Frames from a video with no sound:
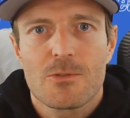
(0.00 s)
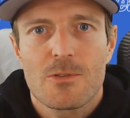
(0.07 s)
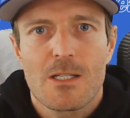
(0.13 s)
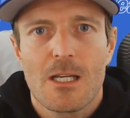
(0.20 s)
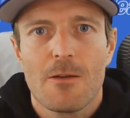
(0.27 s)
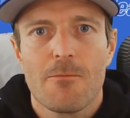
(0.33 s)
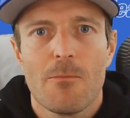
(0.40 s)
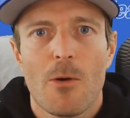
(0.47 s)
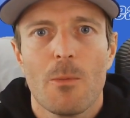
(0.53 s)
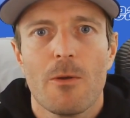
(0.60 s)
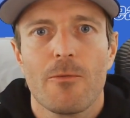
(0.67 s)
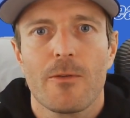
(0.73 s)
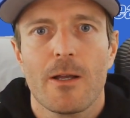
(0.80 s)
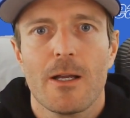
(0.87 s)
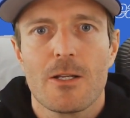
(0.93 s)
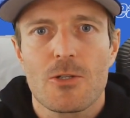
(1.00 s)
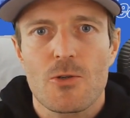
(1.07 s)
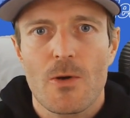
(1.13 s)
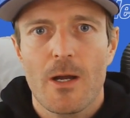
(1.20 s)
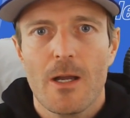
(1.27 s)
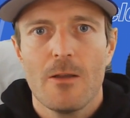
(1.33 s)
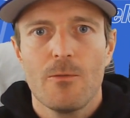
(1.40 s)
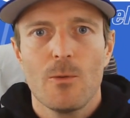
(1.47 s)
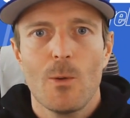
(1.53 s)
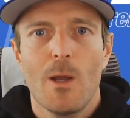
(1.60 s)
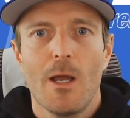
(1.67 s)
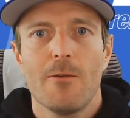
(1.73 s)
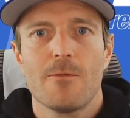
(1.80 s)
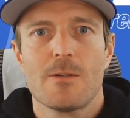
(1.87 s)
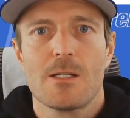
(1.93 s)
give MobiFlight a try if you
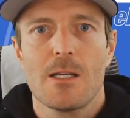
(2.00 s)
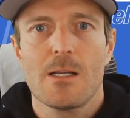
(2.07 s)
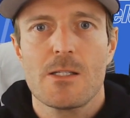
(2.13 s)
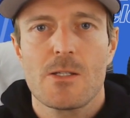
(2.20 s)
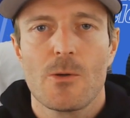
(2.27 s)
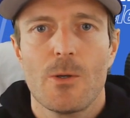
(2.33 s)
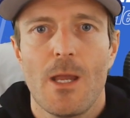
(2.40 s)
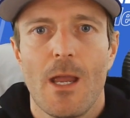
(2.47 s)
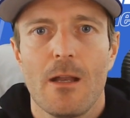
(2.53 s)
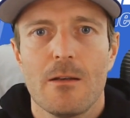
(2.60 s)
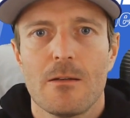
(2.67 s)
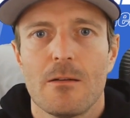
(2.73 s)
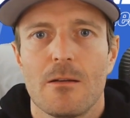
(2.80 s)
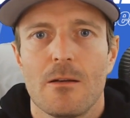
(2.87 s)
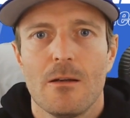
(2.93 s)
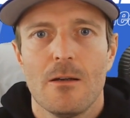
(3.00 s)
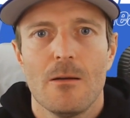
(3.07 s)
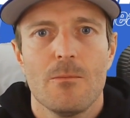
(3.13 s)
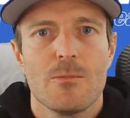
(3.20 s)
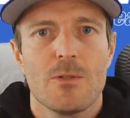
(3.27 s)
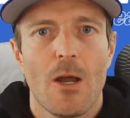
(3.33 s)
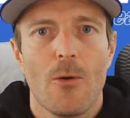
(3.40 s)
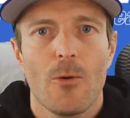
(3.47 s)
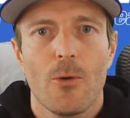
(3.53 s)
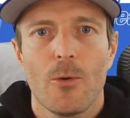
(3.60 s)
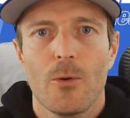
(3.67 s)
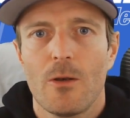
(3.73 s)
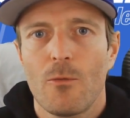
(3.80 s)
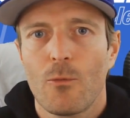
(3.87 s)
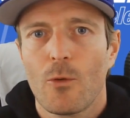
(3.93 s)
haven't done so yet.
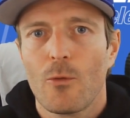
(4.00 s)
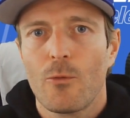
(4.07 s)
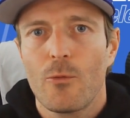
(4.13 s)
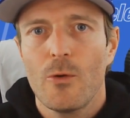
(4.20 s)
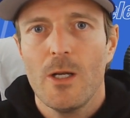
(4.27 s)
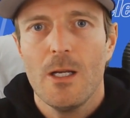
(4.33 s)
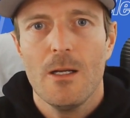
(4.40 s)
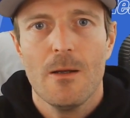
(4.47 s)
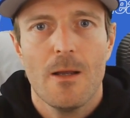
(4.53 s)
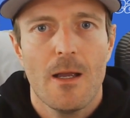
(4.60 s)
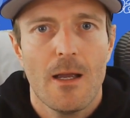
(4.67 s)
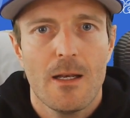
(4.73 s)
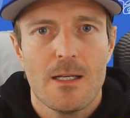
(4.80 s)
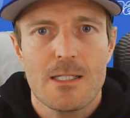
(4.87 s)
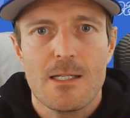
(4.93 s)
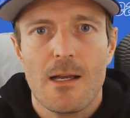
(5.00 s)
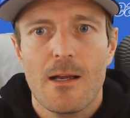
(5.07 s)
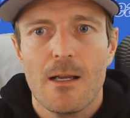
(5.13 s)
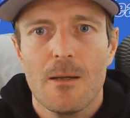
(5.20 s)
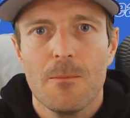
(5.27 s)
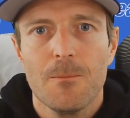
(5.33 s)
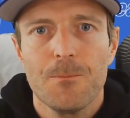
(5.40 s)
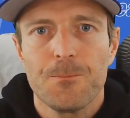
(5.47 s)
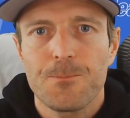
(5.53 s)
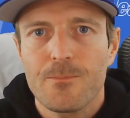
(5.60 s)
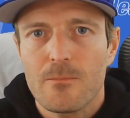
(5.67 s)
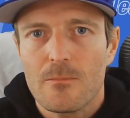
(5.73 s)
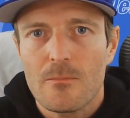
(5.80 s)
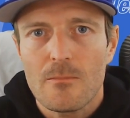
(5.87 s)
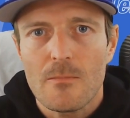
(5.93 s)
Download it for free anytime,
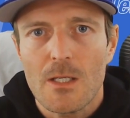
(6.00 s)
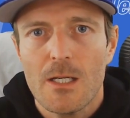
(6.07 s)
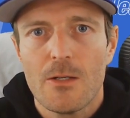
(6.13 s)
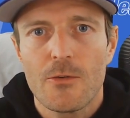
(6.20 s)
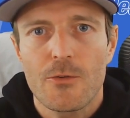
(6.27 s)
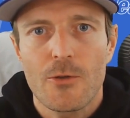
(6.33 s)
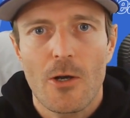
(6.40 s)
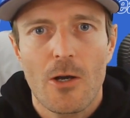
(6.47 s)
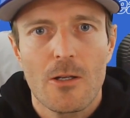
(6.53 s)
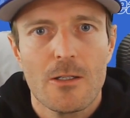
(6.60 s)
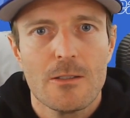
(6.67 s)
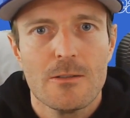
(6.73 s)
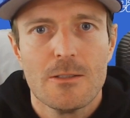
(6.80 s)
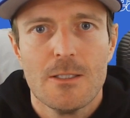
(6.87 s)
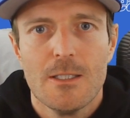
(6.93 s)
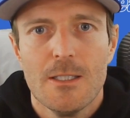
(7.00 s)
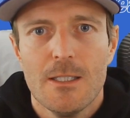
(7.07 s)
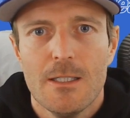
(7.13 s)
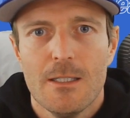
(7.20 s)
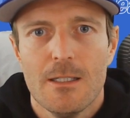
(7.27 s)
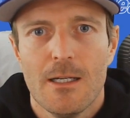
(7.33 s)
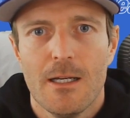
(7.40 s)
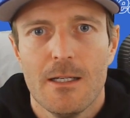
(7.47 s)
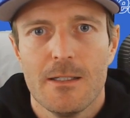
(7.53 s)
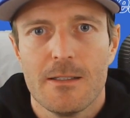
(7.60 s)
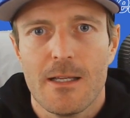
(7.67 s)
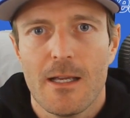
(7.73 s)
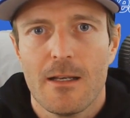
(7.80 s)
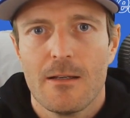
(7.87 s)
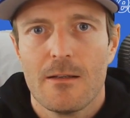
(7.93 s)
install it, and
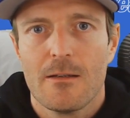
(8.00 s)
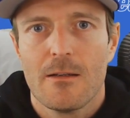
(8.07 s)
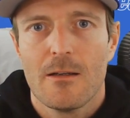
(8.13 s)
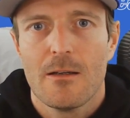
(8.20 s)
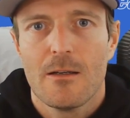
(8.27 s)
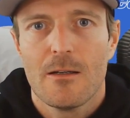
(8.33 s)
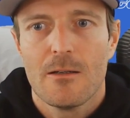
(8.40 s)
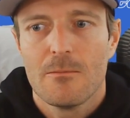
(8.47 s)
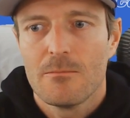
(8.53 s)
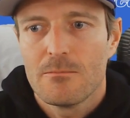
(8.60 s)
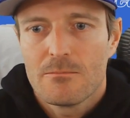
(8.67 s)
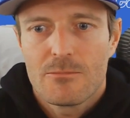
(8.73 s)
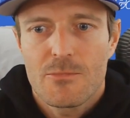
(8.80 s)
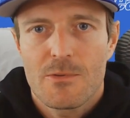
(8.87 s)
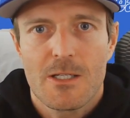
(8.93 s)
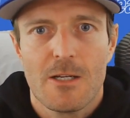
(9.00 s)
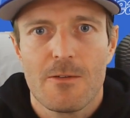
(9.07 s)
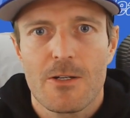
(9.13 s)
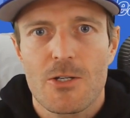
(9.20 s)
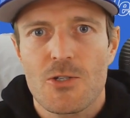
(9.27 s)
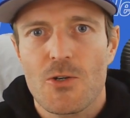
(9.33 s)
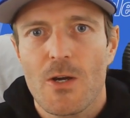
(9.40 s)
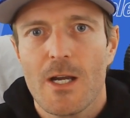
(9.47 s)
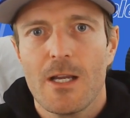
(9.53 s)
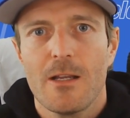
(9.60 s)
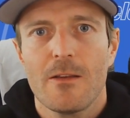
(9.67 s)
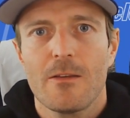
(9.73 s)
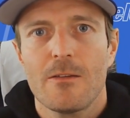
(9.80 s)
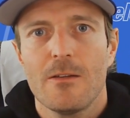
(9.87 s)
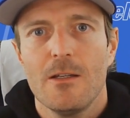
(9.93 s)
then give it a try
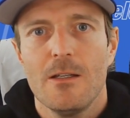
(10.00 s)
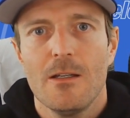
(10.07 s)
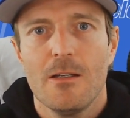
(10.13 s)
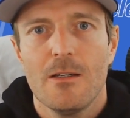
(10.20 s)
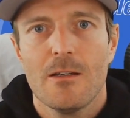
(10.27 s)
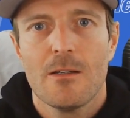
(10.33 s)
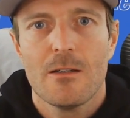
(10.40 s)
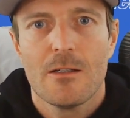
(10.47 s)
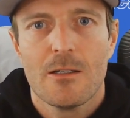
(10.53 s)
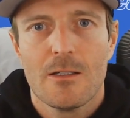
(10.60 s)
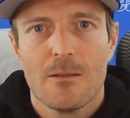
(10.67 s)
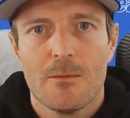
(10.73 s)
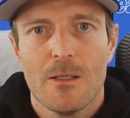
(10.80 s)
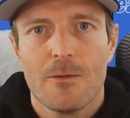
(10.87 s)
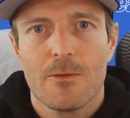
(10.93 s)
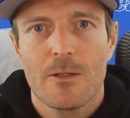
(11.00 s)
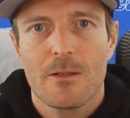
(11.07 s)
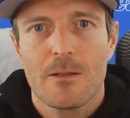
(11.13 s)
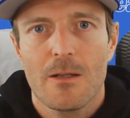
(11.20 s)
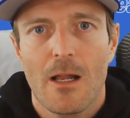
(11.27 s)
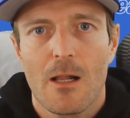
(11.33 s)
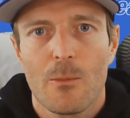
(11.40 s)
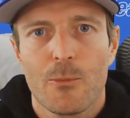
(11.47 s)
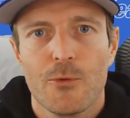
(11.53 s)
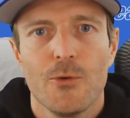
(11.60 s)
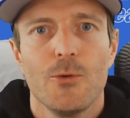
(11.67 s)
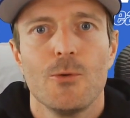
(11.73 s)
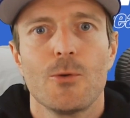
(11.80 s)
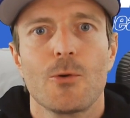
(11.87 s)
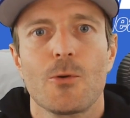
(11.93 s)
and see if it helps
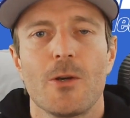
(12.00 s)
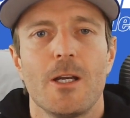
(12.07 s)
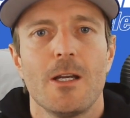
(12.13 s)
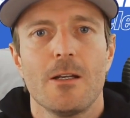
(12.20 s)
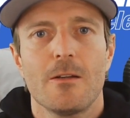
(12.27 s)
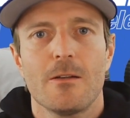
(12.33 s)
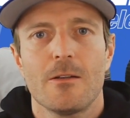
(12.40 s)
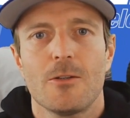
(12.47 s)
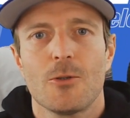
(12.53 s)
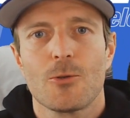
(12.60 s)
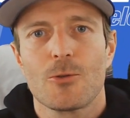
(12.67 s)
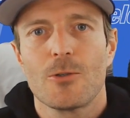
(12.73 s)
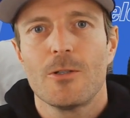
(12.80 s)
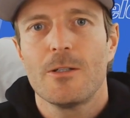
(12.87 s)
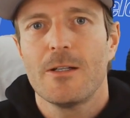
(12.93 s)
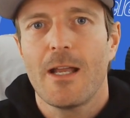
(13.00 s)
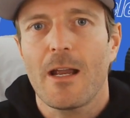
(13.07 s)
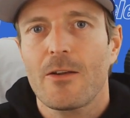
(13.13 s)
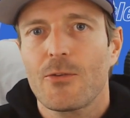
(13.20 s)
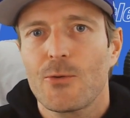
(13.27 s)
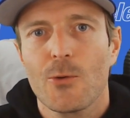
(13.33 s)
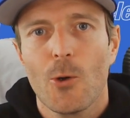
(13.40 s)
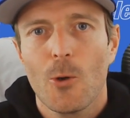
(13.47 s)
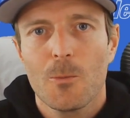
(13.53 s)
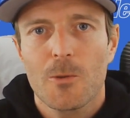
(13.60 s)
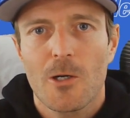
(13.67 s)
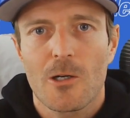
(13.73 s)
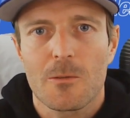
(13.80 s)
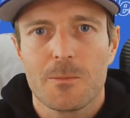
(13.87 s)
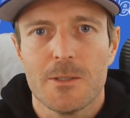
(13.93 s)
you create your next home
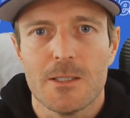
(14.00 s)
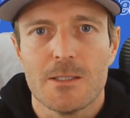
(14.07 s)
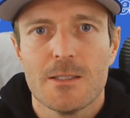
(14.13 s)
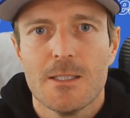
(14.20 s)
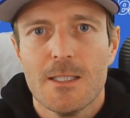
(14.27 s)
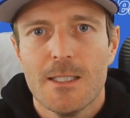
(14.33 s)
cockpit.